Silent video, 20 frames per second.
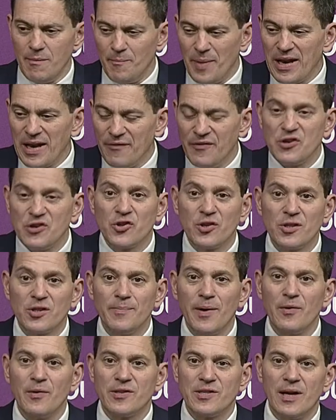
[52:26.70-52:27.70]
beneficial
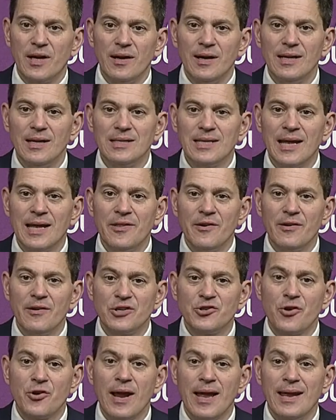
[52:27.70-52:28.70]
to both sides, and there
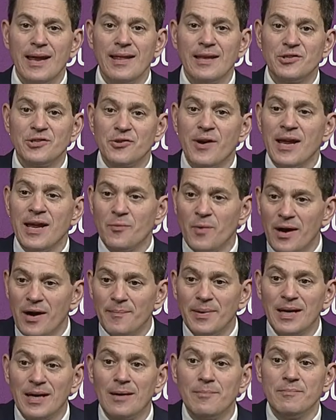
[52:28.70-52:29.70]
are trade there's trade where
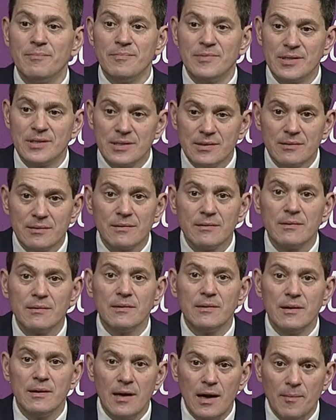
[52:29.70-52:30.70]
it becomes
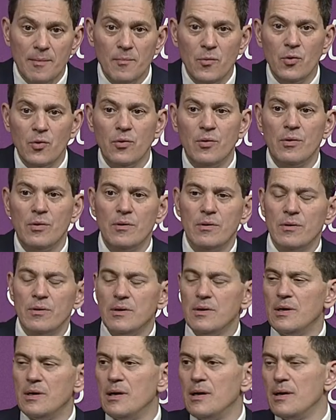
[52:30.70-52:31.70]
uh, more
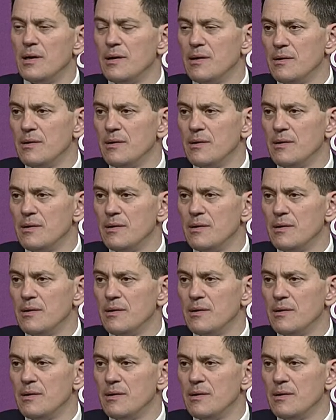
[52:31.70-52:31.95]
uh,